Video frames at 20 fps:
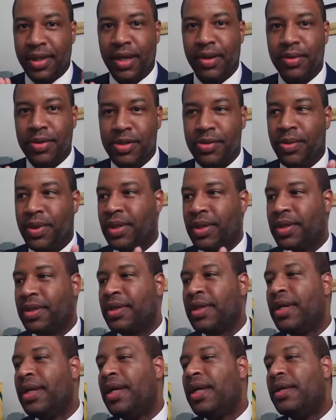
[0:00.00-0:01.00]
That was weird.
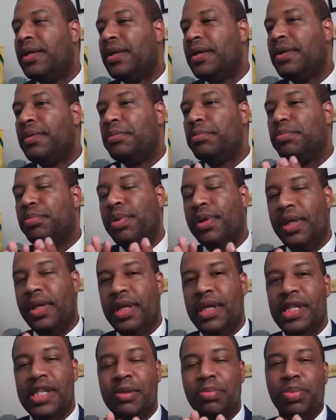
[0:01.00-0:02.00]

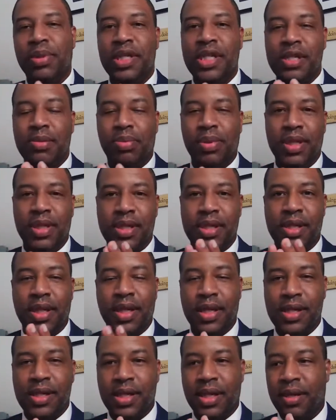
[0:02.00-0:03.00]
Please
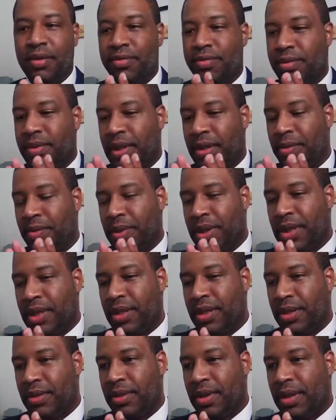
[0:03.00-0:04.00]
stay safe.
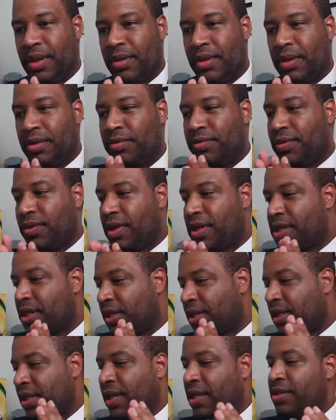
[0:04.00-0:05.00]
We
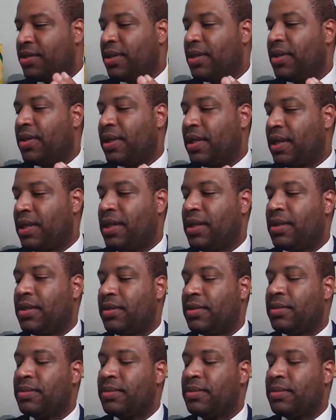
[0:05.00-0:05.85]
unfortunately, actually, I need